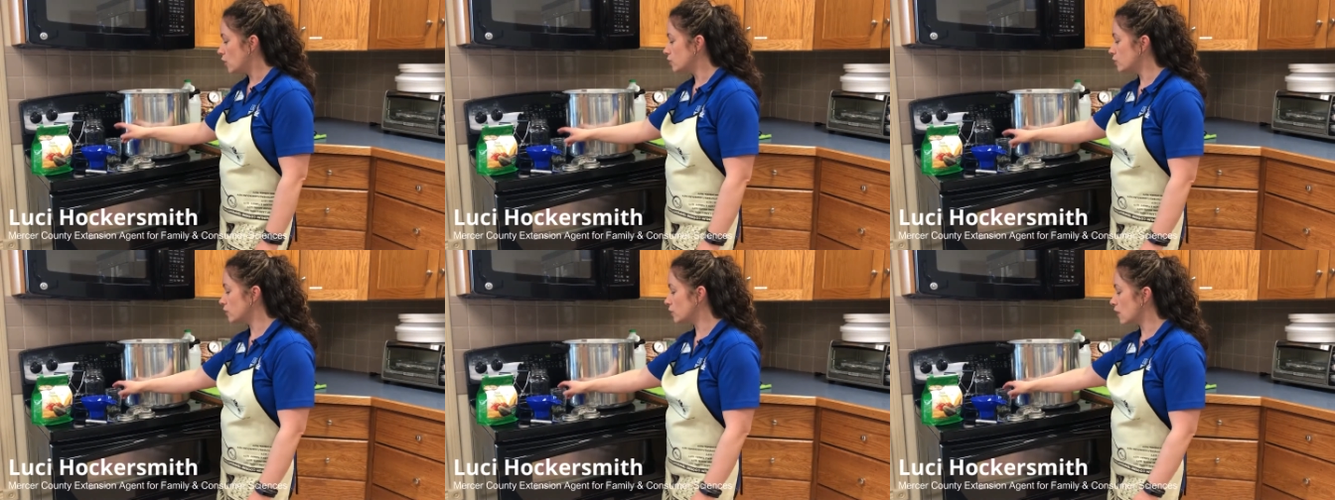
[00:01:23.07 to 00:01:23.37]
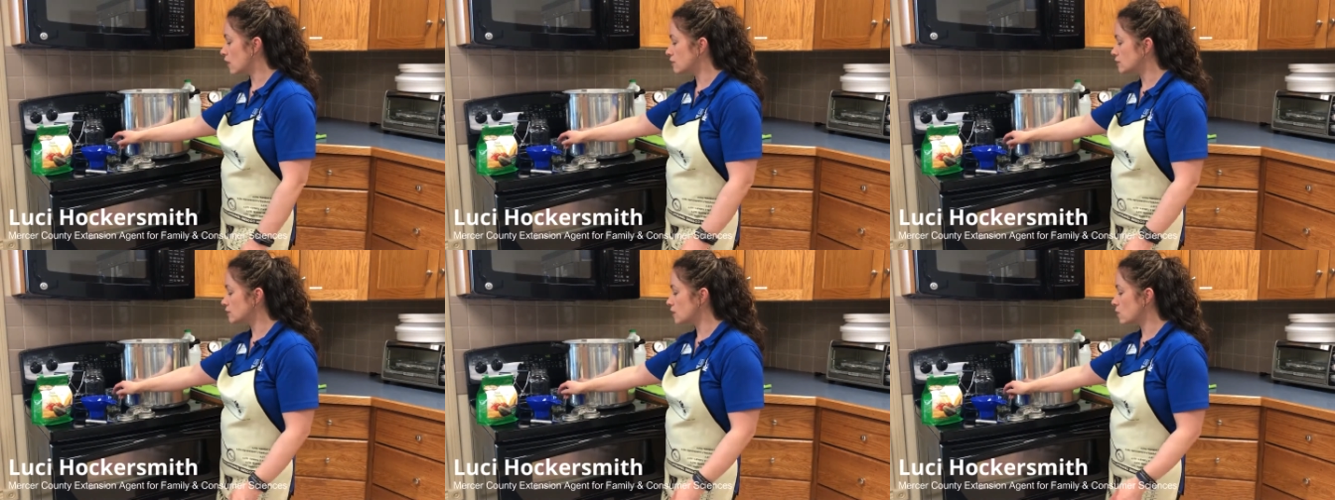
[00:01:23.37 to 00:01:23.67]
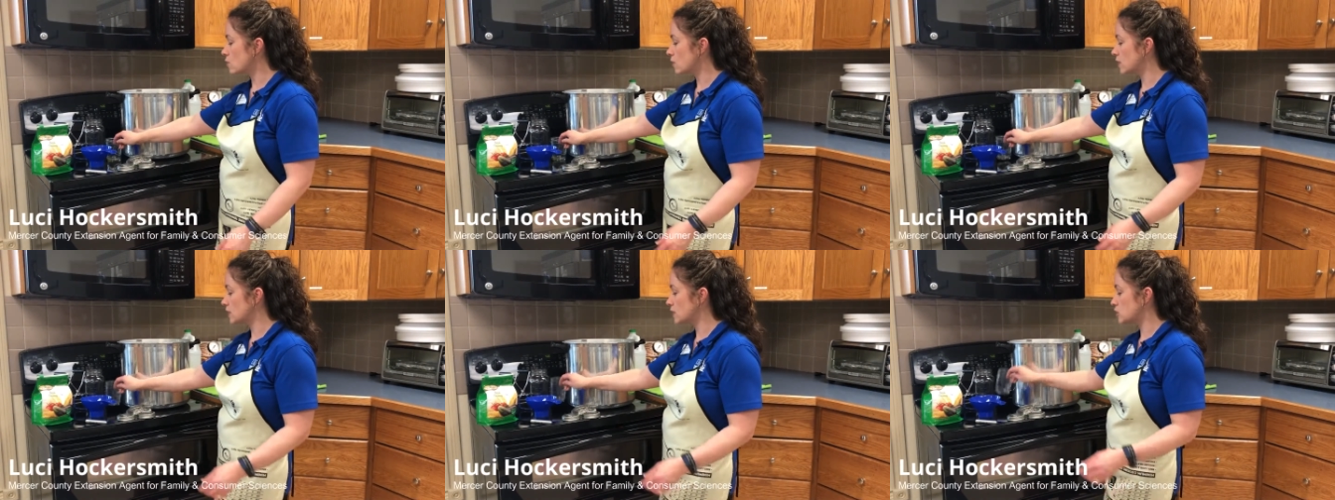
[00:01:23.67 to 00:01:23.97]
You'll
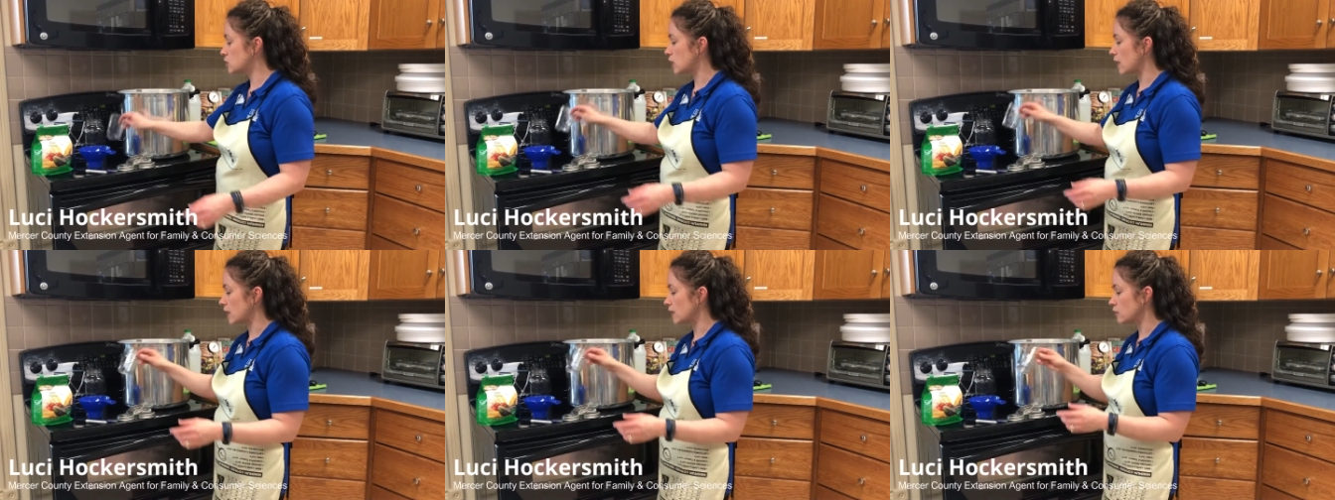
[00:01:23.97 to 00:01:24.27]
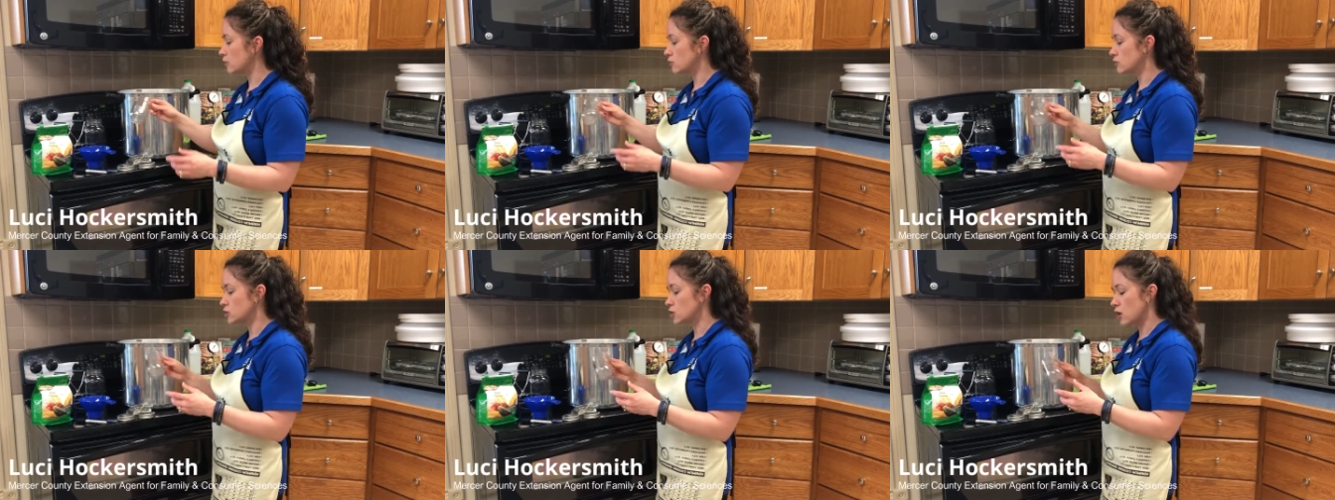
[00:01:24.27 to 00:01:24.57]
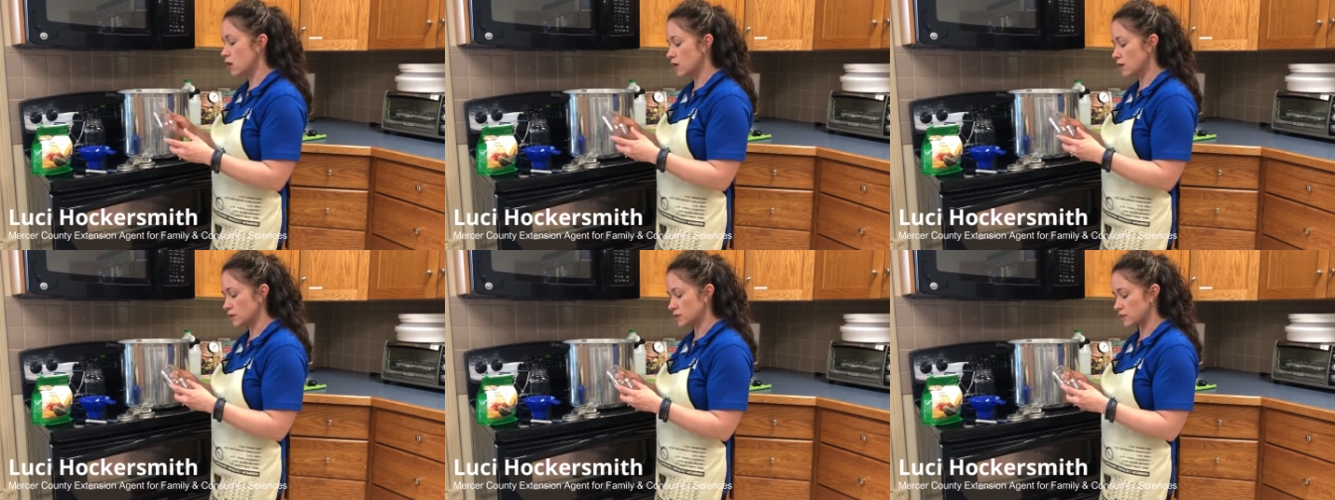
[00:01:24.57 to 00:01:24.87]
also want to check your
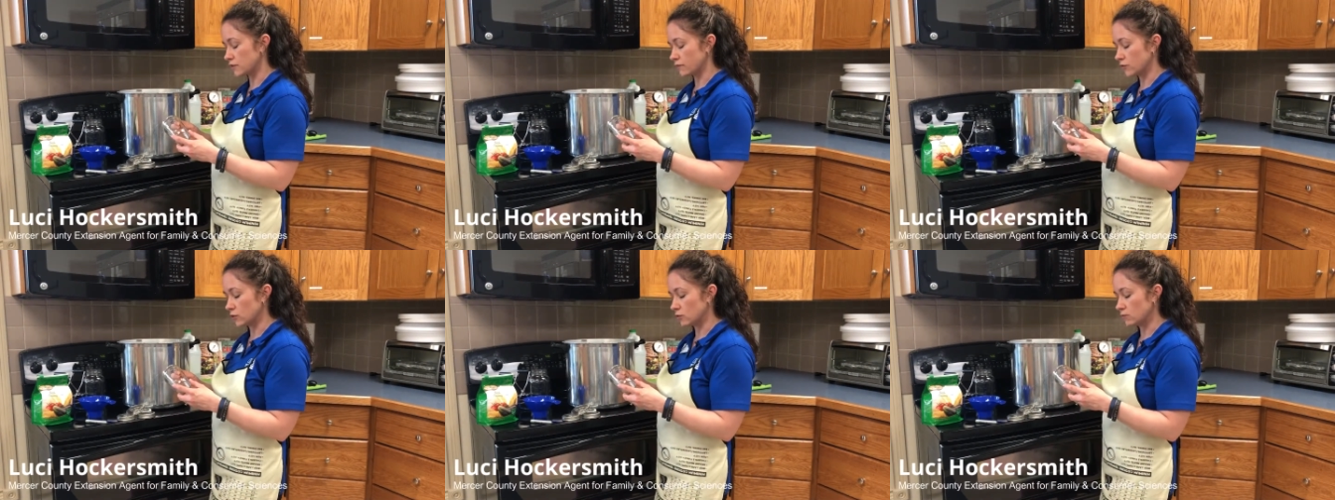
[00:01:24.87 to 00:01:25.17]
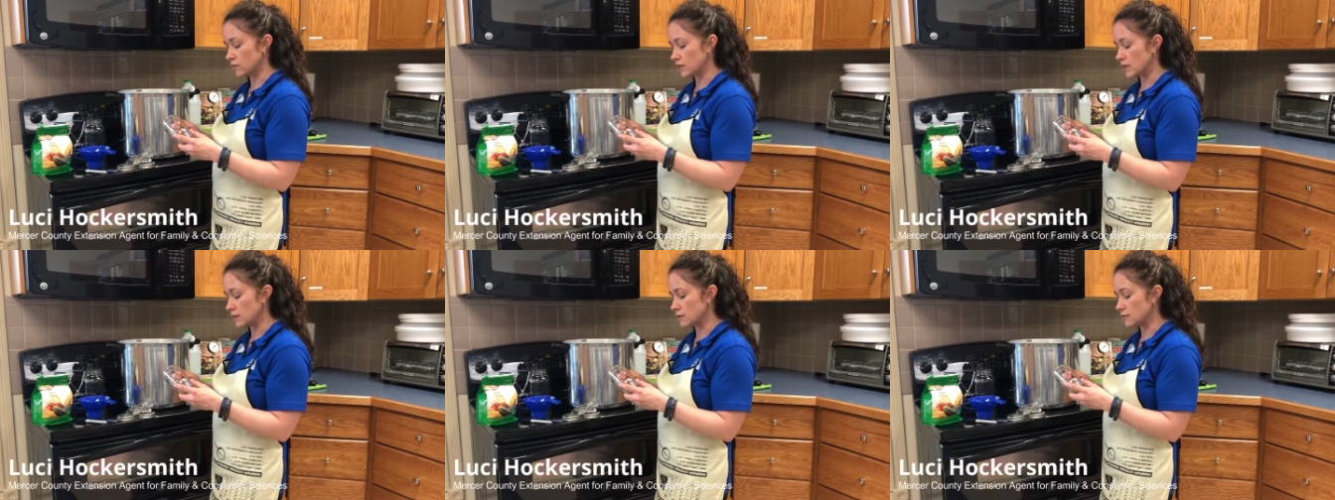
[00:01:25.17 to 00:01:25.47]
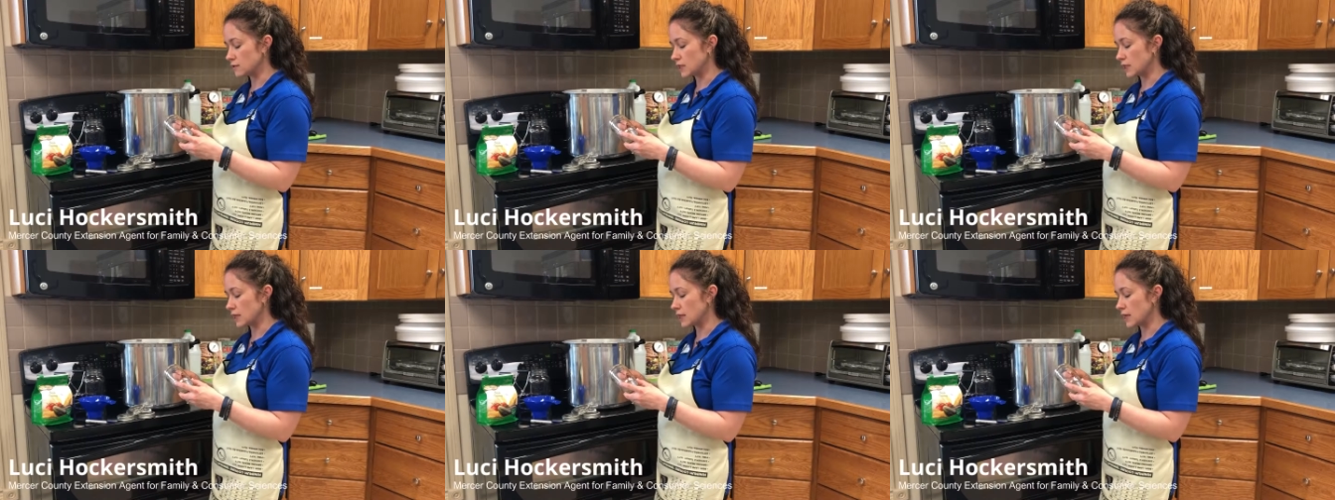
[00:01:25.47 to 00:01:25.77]
jars if you're
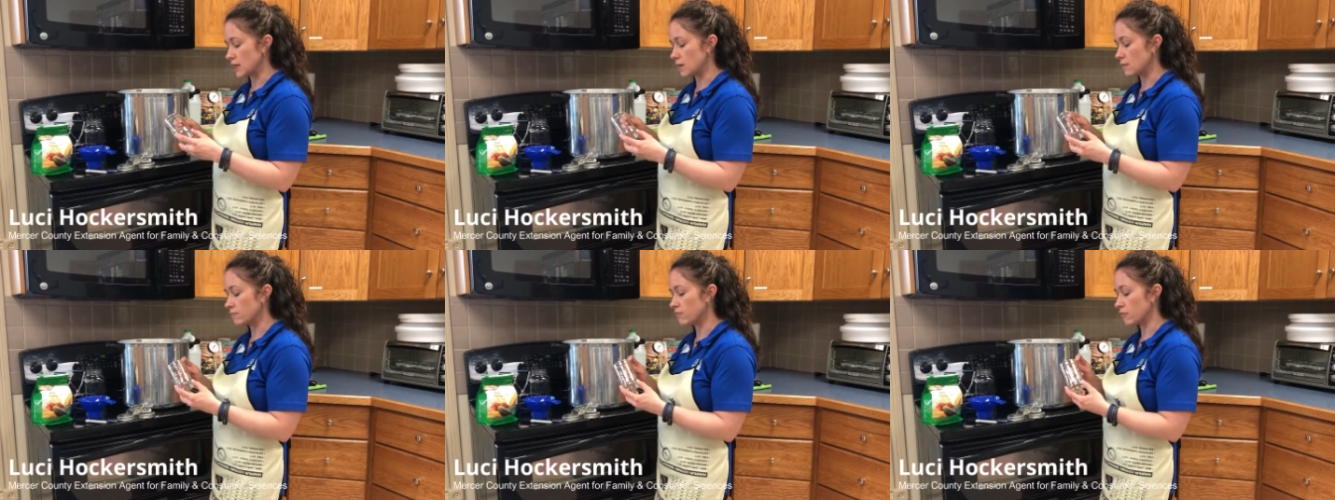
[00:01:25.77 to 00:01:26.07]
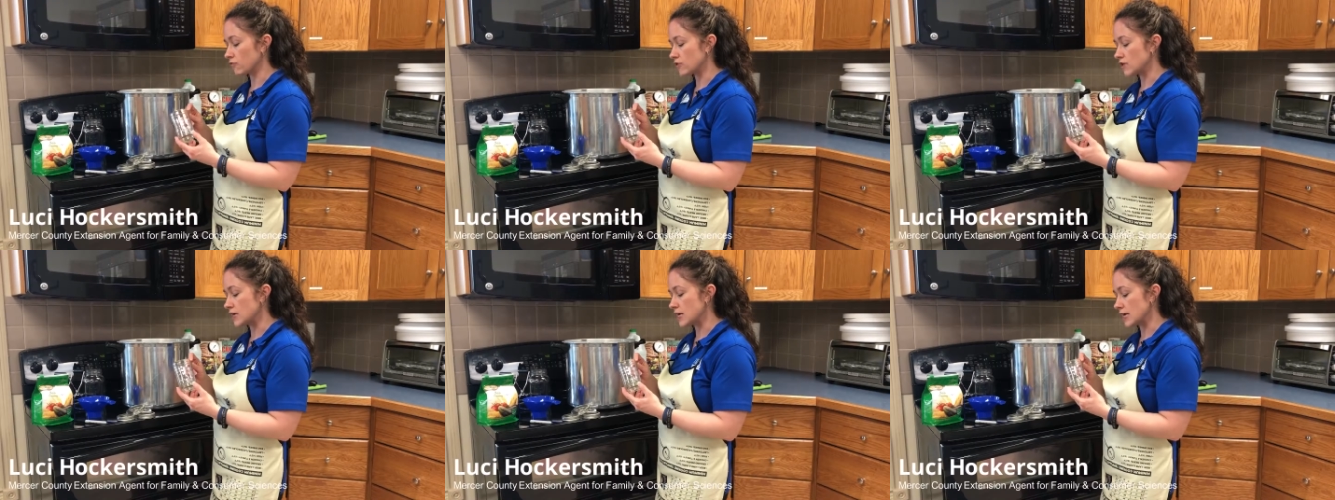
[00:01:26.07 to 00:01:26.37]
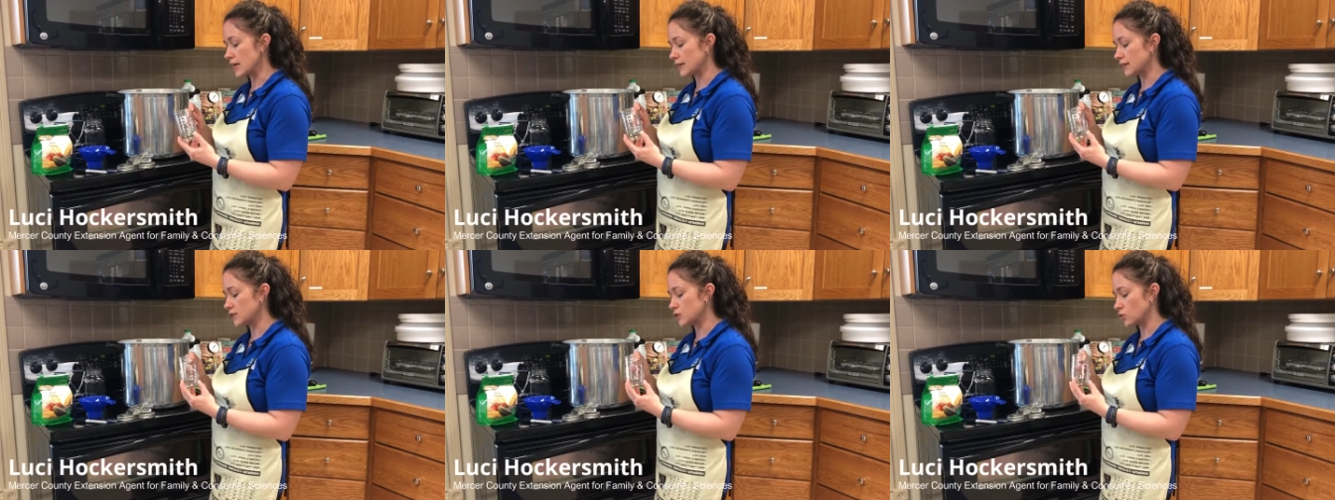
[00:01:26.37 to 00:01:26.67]
reusing them for
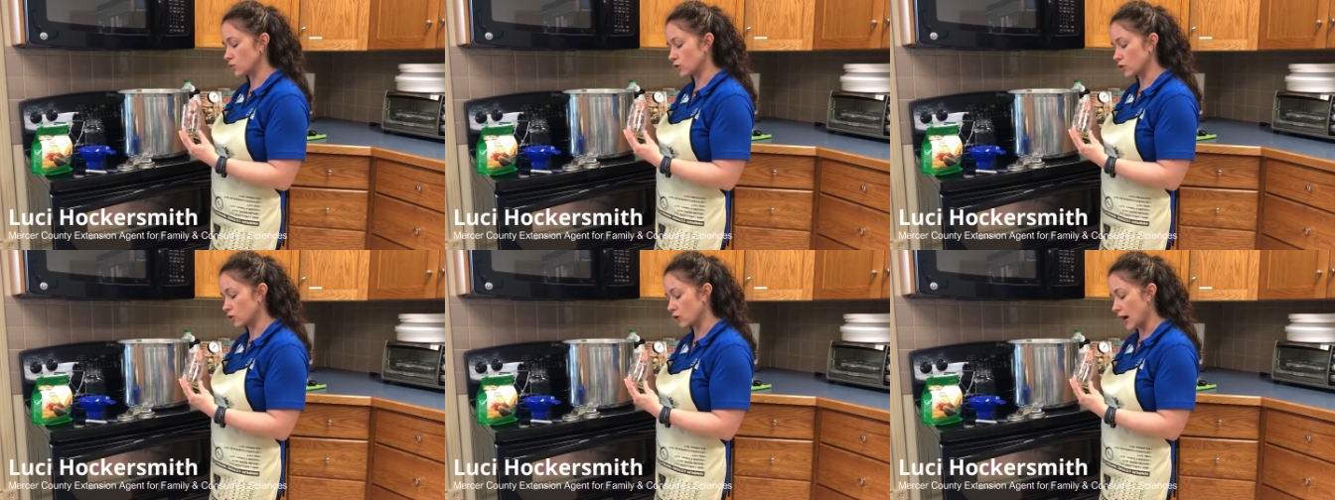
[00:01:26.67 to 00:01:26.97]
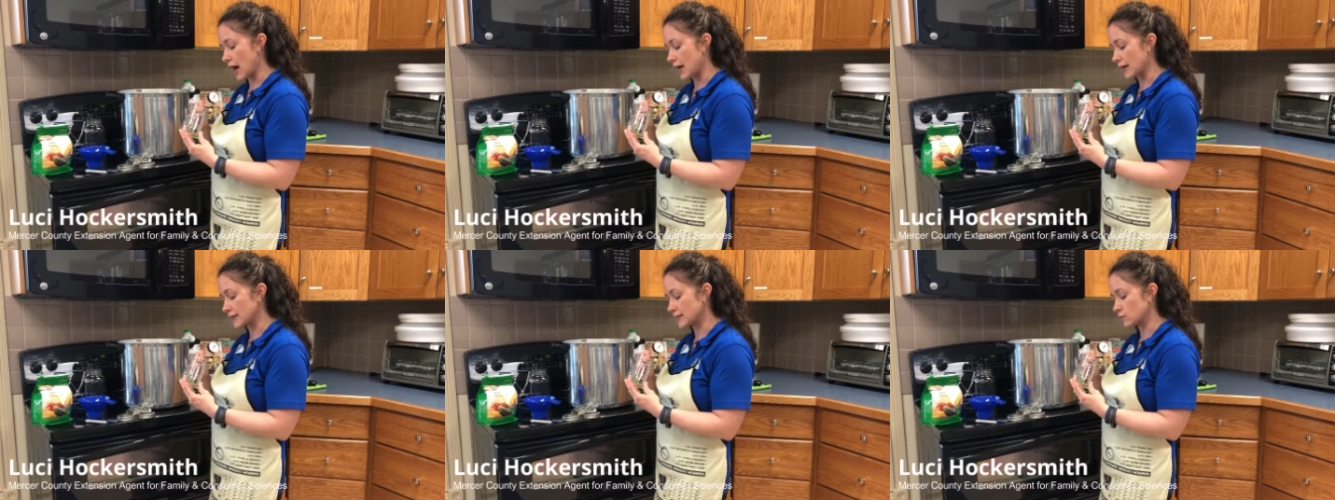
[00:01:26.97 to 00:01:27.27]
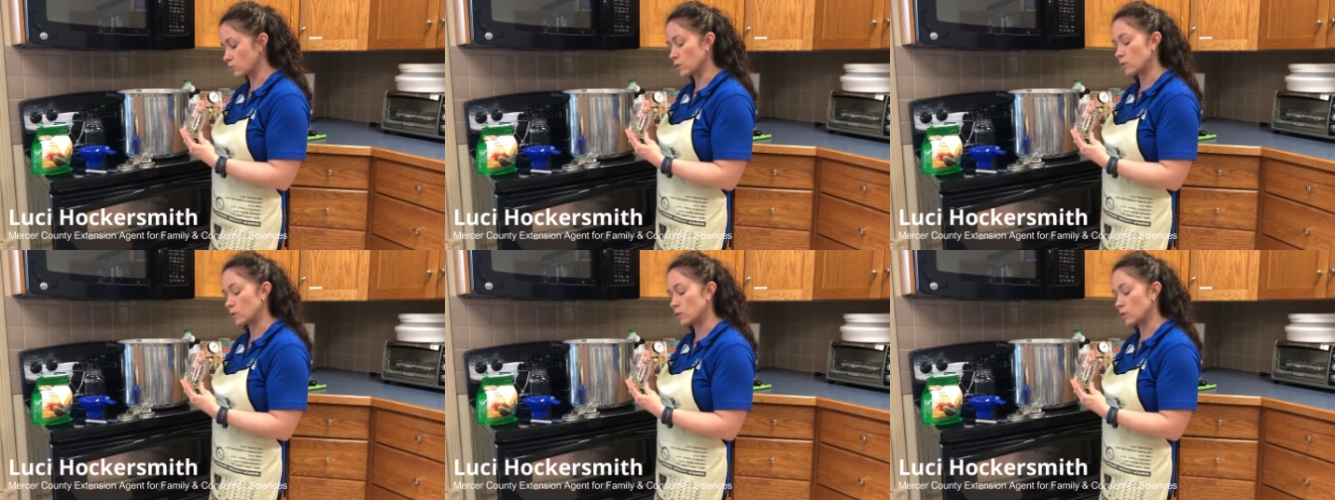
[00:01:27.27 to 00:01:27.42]
nicks or cracks.